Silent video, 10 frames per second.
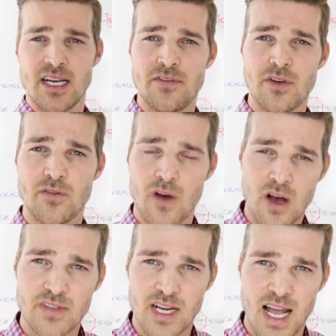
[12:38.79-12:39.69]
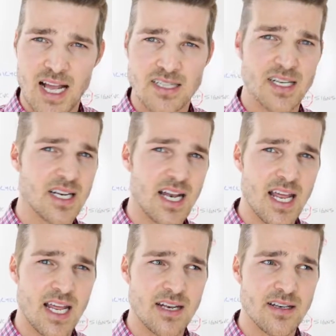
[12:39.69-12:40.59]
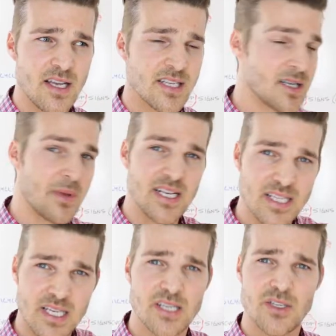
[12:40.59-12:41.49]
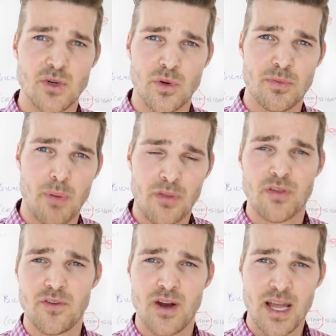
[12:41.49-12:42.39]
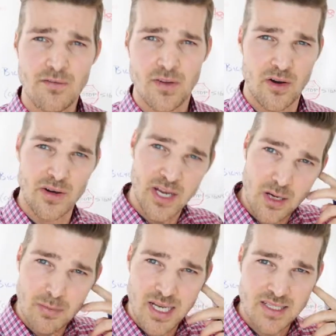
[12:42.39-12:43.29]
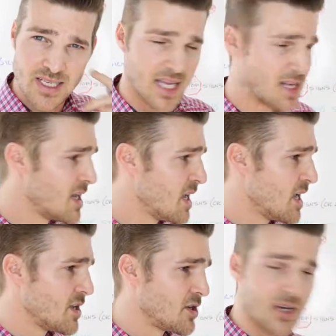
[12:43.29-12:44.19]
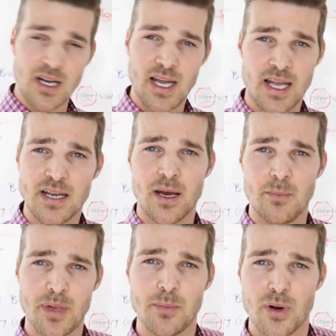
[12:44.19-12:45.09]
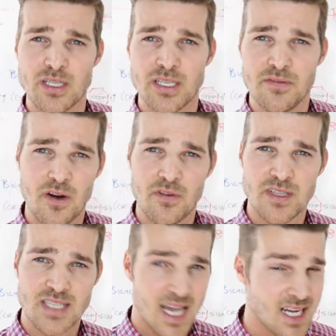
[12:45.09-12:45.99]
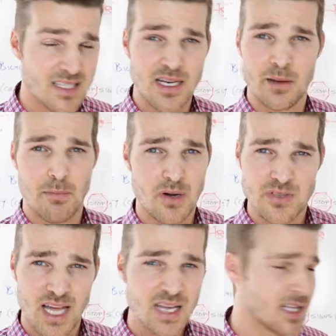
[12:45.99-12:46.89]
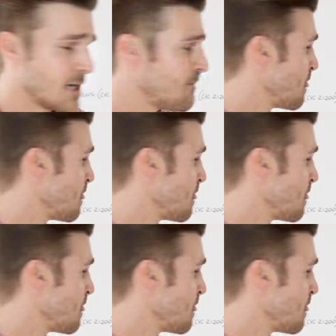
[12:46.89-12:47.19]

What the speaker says: And if you're involved in an accident and somebody sees you with both of your headphone earbuds in, you're going to end up being partially at fault for this accident, most likely.